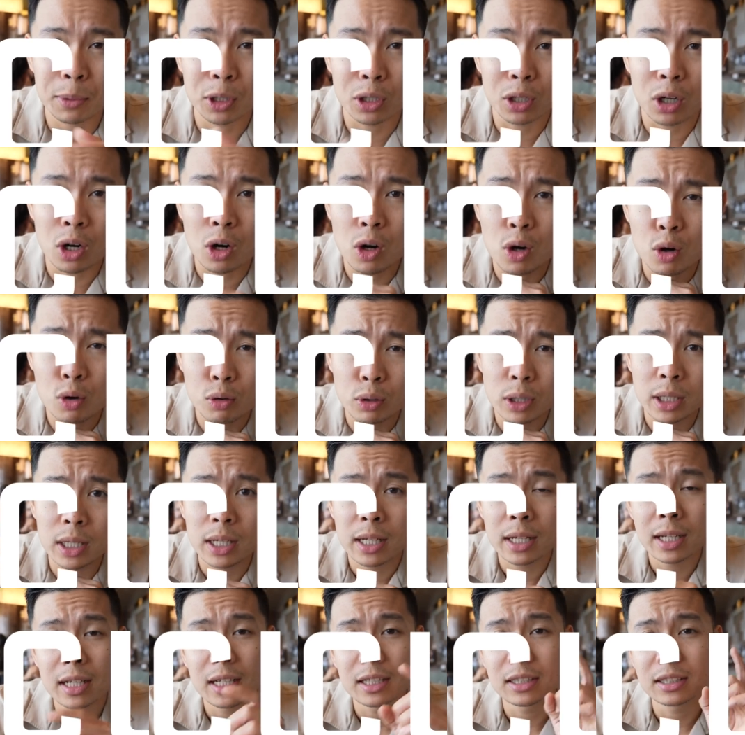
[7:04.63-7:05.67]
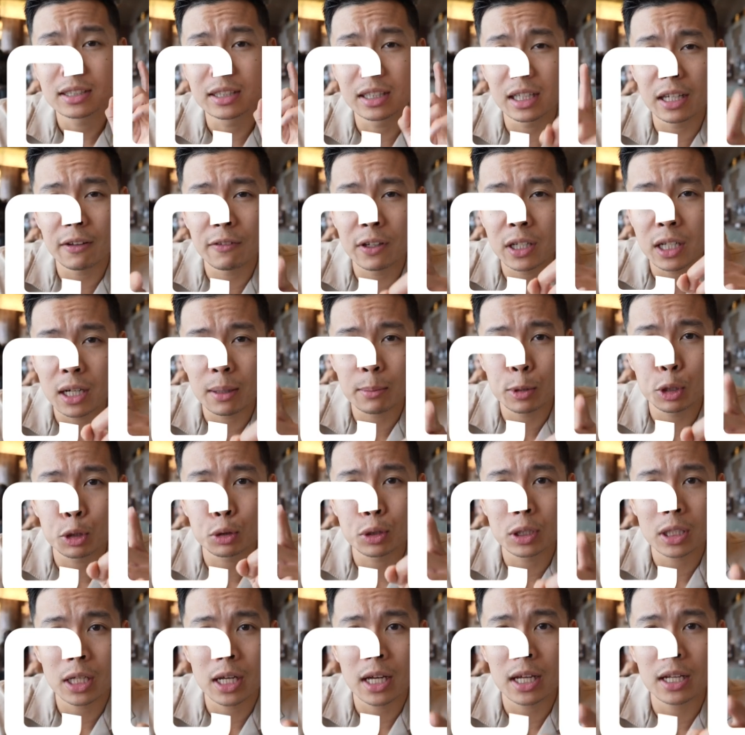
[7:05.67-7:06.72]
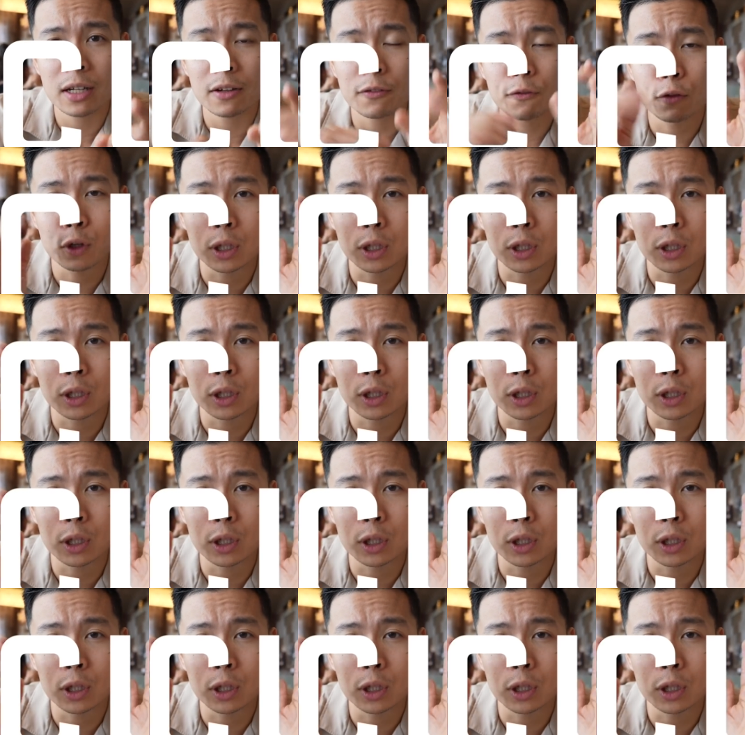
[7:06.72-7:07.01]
your own, it's DVW10